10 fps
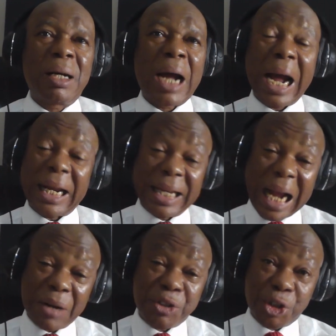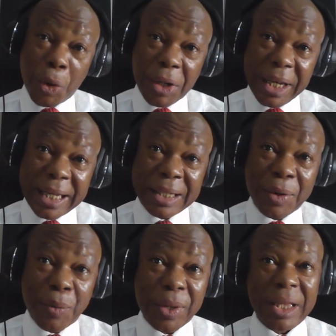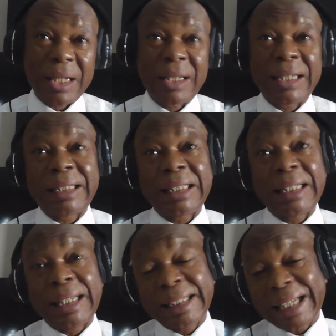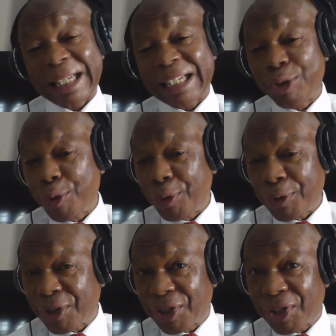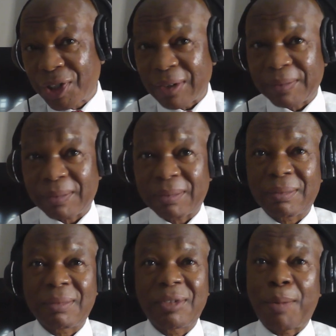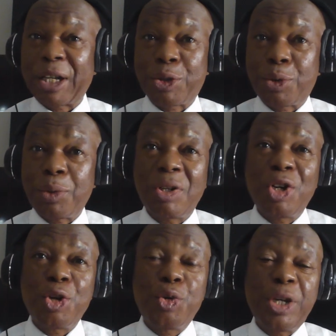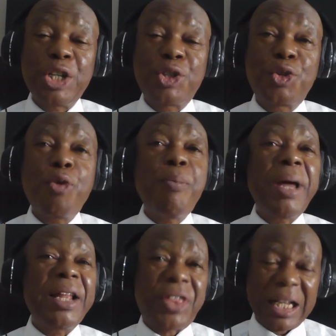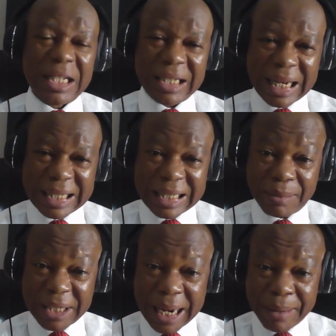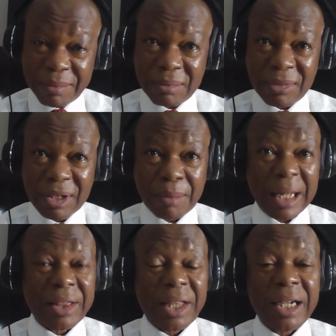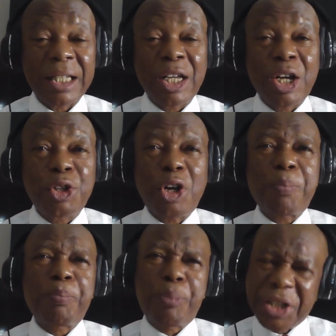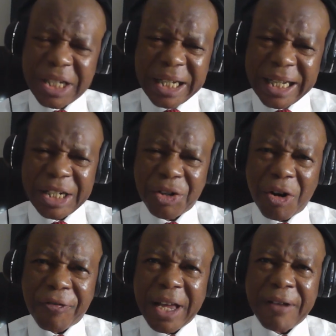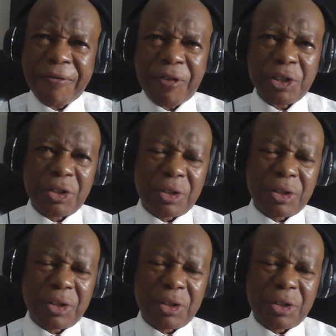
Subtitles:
Hanging out solely with the internet gurus. Number 2, doing too many things at the same time. Number 3, not putting in enough effort.